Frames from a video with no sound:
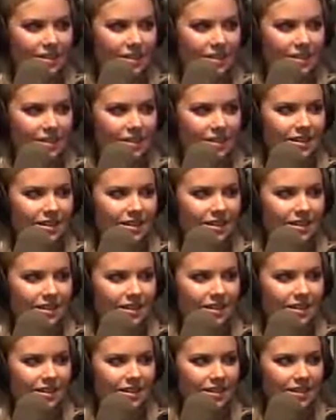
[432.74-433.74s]

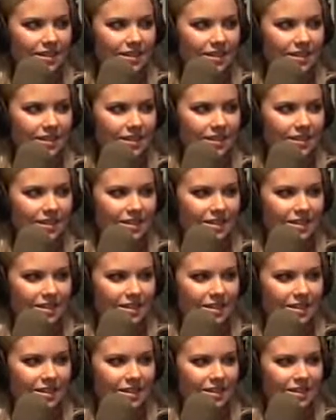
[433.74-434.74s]

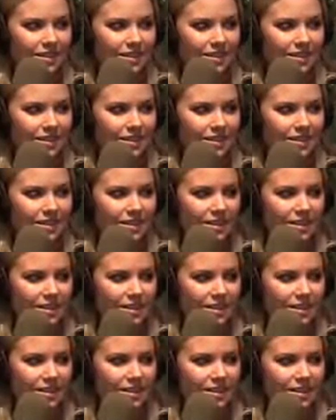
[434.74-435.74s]

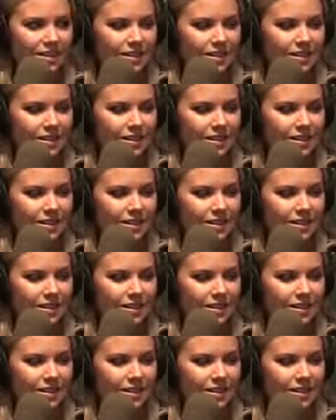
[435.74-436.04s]
The person shown says nothing.